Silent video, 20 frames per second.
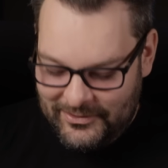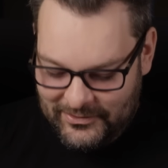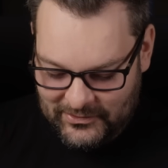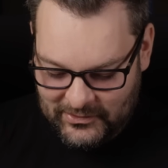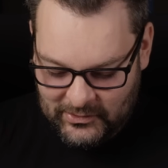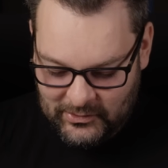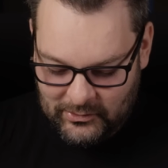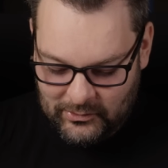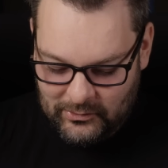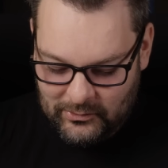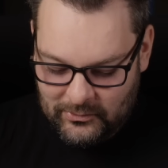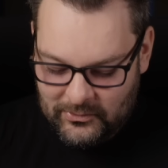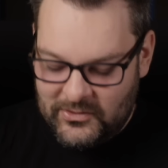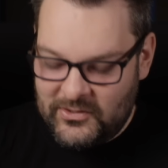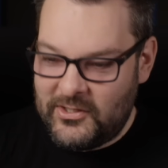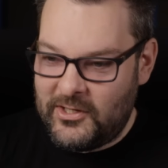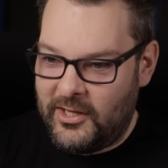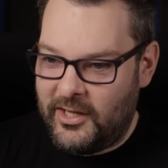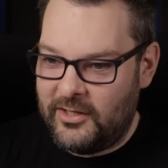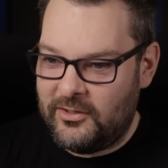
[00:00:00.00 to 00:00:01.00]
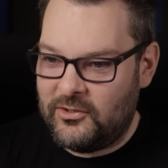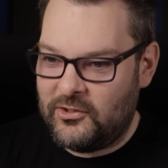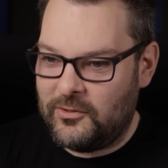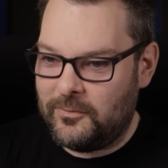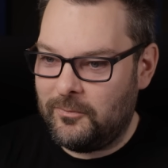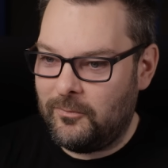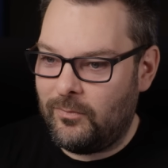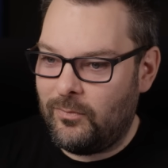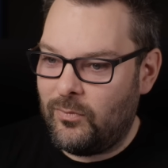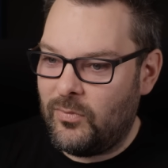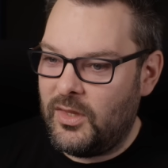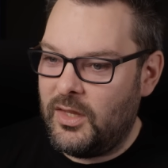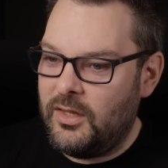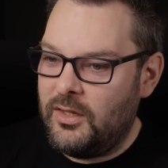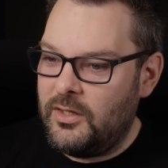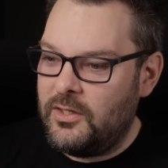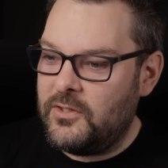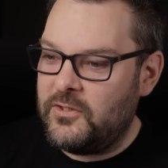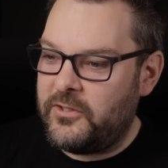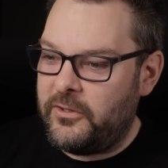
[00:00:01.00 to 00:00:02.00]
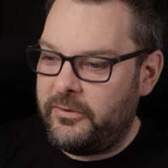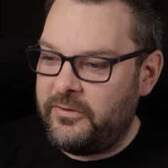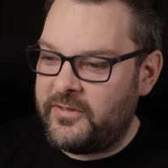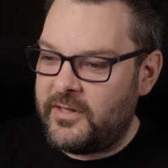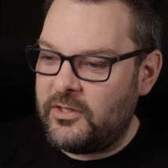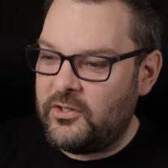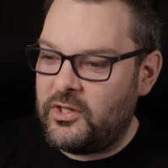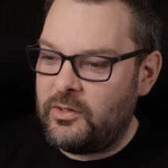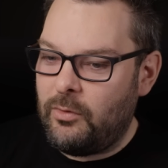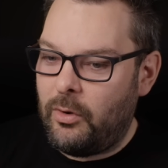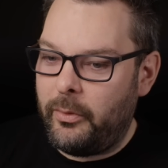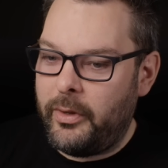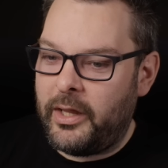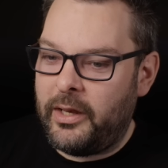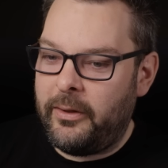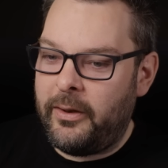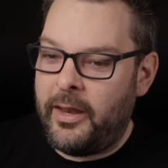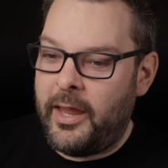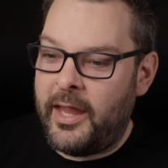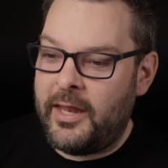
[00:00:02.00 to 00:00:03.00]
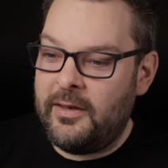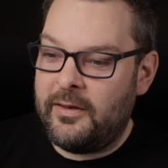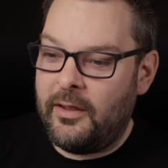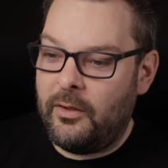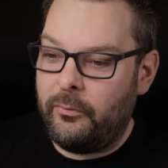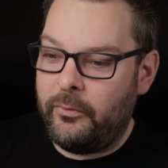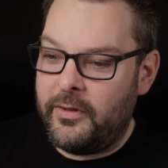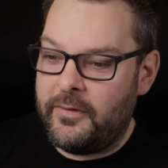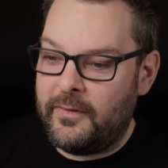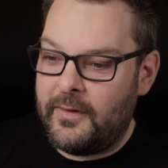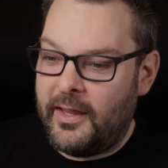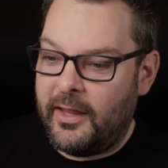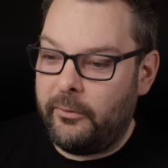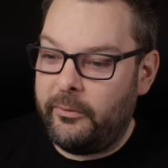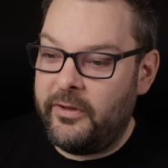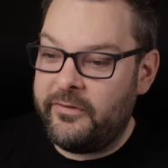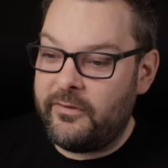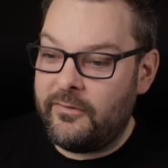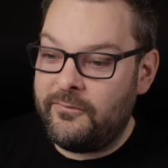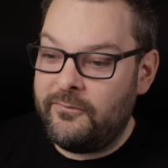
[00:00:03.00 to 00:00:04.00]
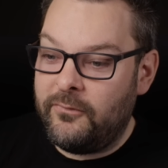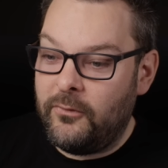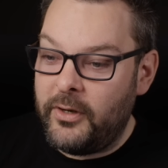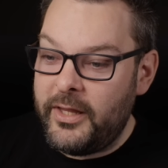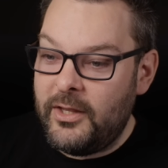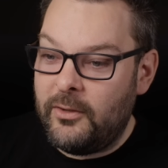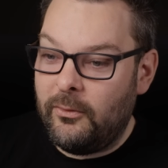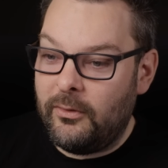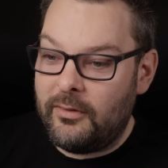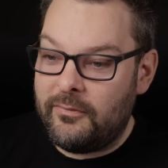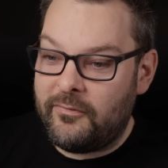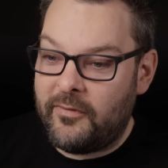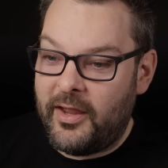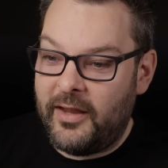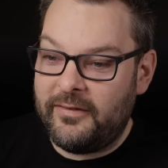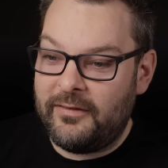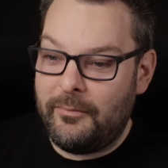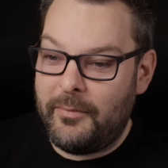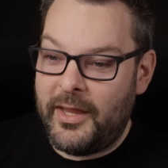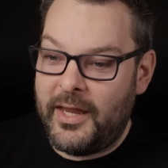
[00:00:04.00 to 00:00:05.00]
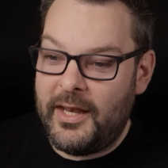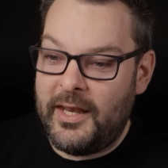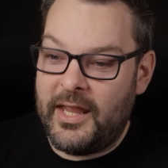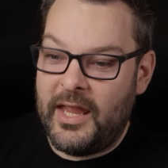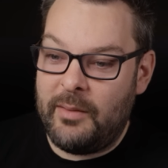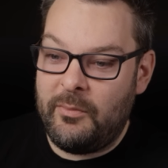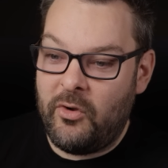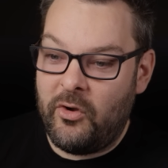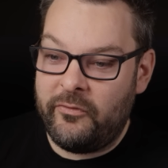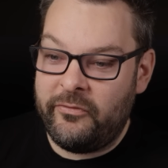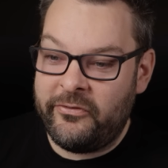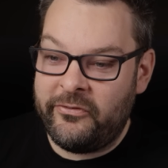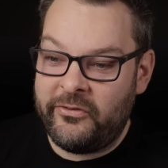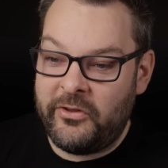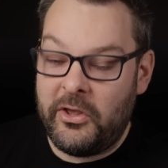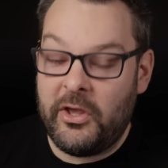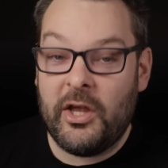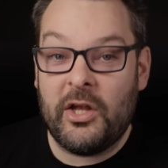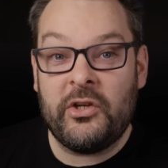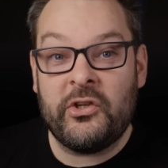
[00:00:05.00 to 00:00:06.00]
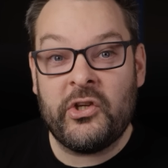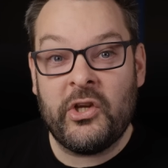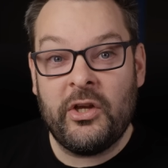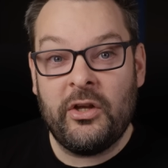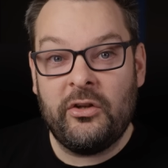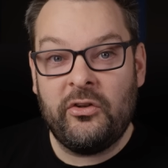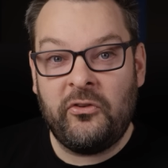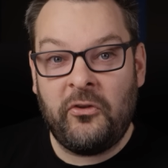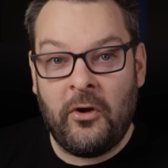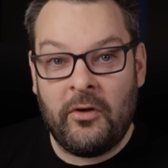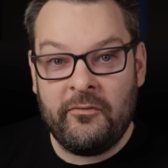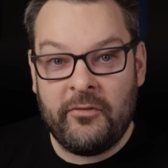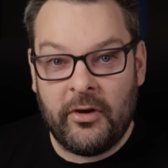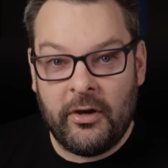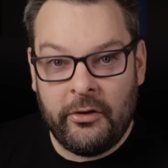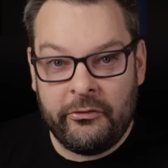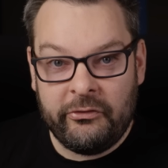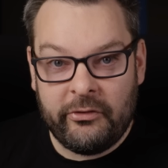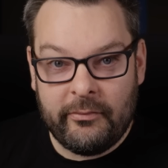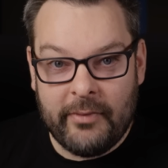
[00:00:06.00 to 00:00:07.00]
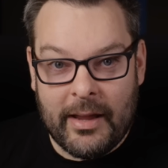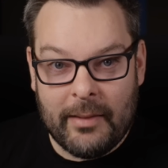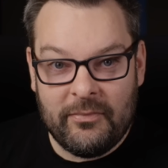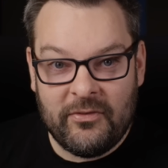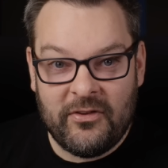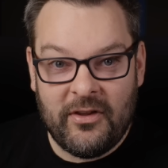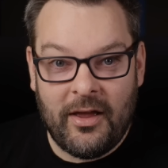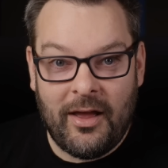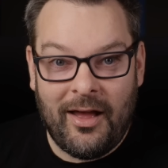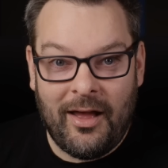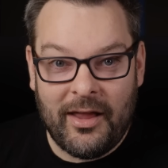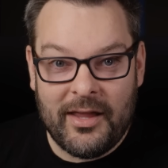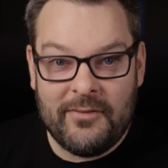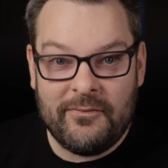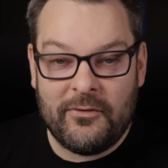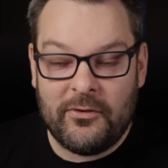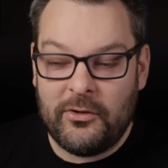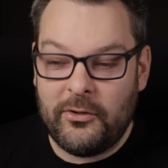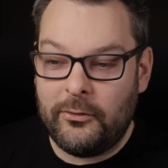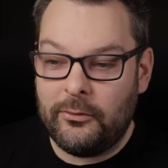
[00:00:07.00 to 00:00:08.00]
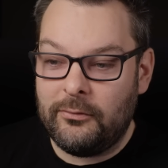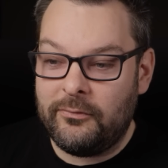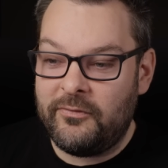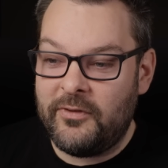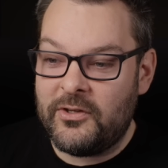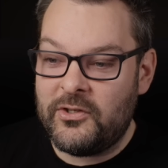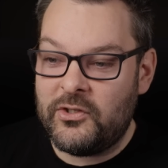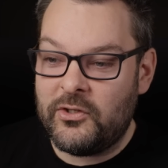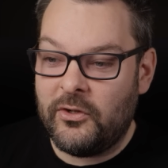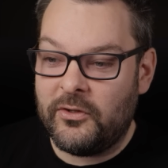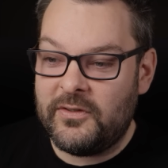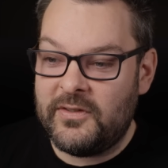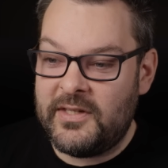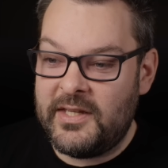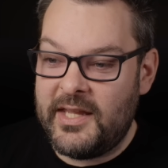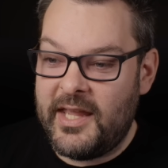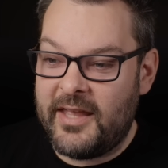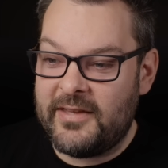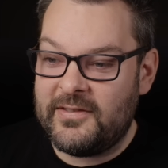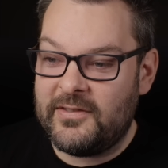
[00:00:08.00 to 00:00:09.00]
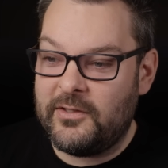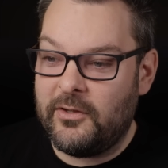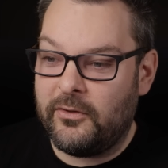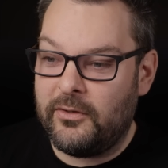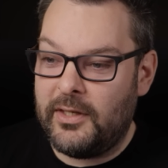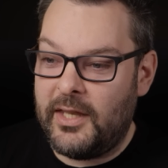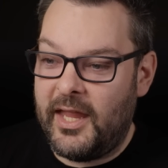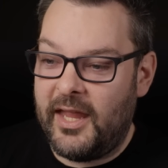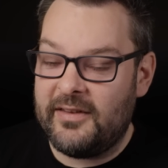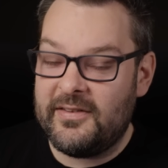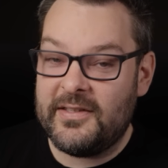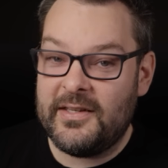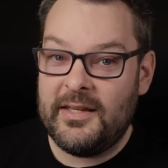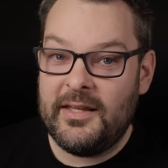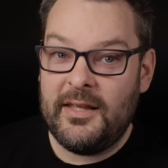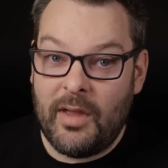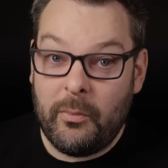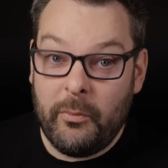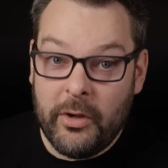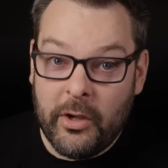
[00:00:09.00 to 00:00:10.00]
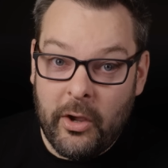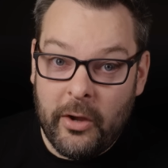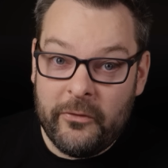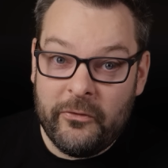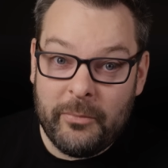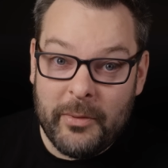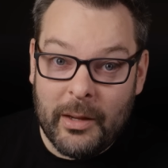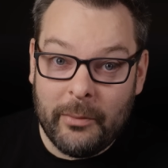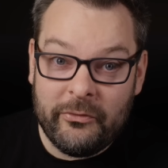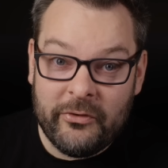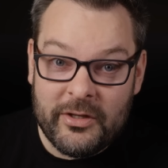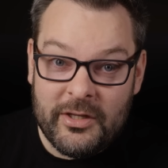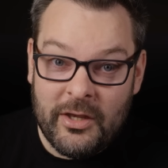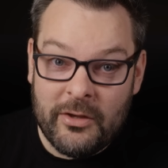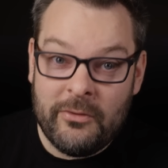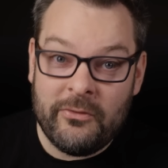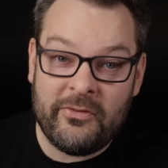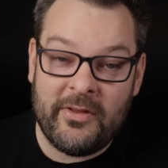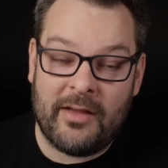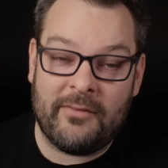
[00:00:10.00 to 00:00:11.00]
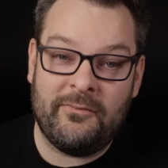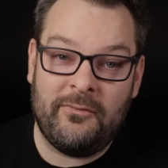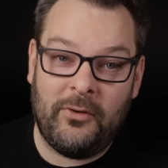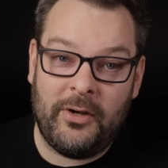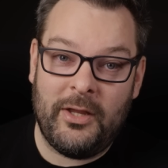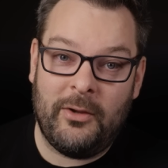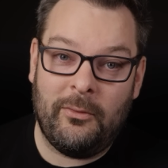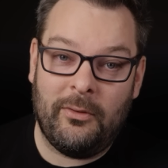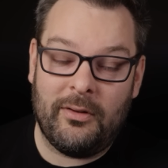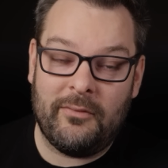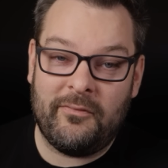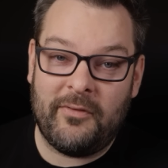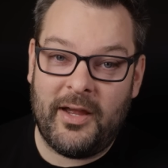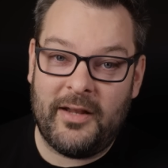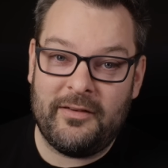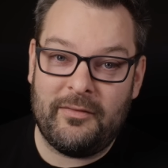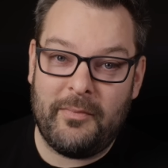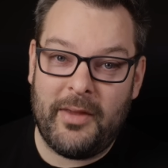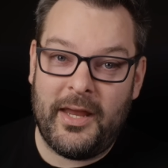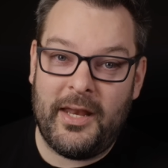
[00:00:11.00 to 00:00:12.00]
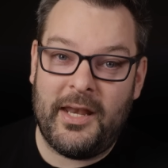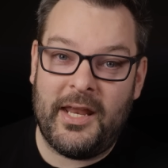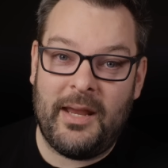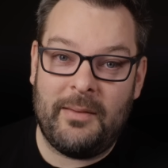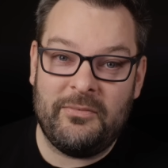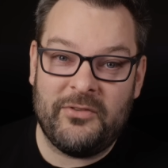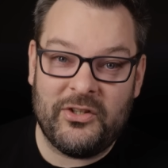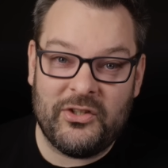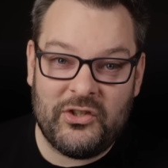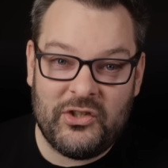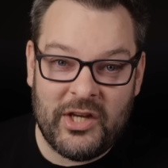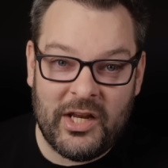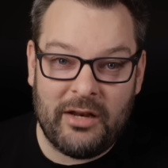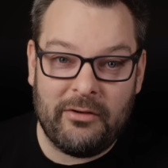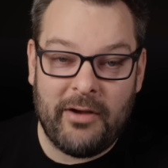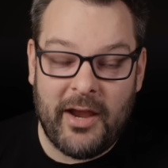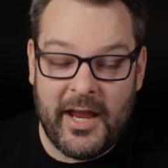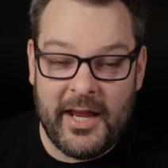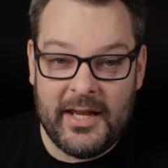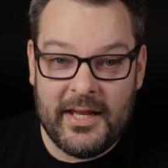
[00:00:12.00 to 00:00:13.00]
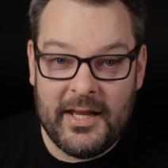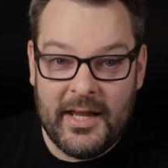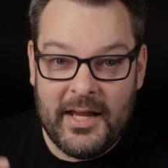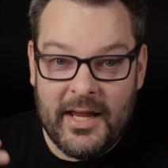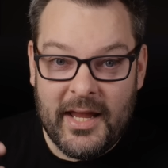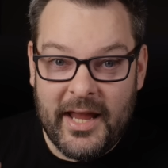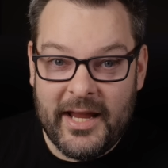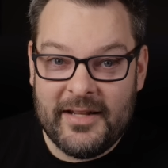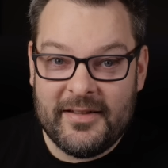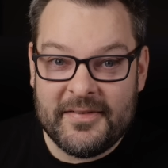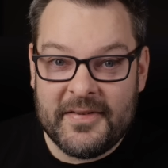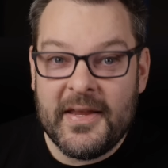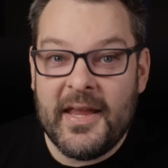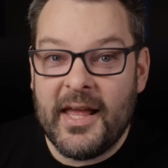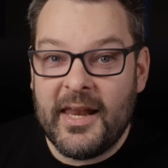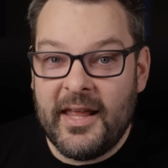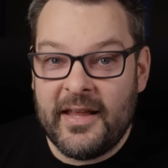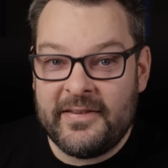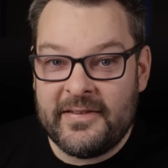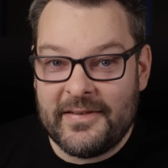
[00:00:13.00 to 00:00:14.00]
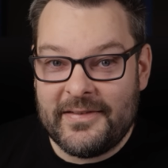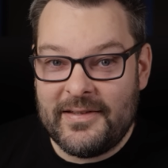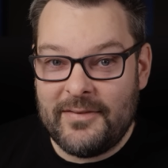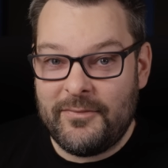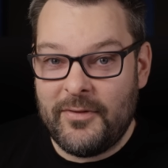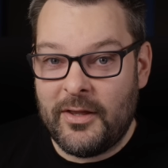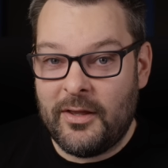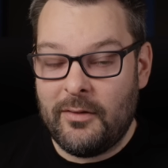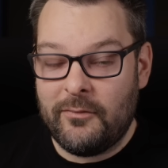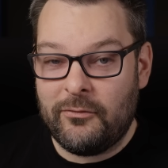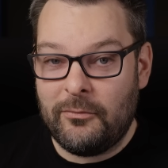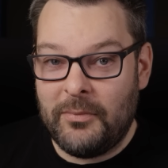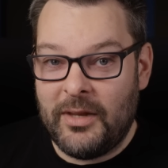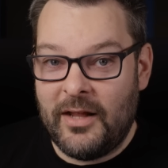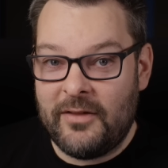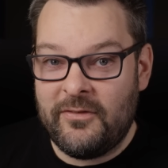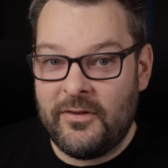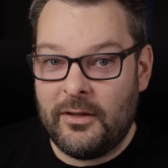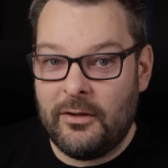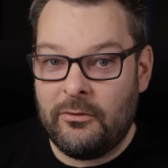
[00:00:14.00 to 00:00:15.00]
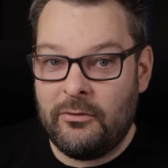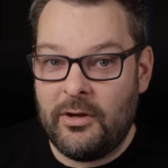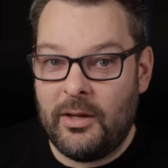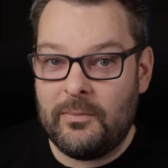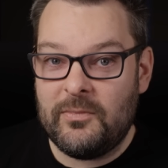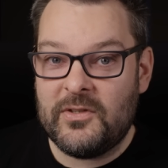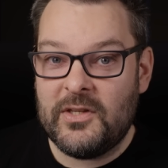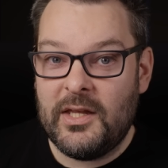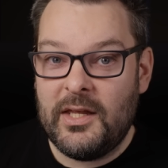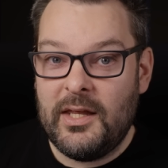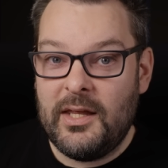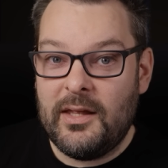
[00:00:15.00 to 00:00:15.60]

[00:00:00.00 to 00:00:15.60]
to search. So essentially what we're going to end up with now is a fully qualified domain name of search velociraptor-noodlefish.ts.net. And we're going to be able to use that fully qualified domain name to generate a TLS certificate from Let's Encrypt.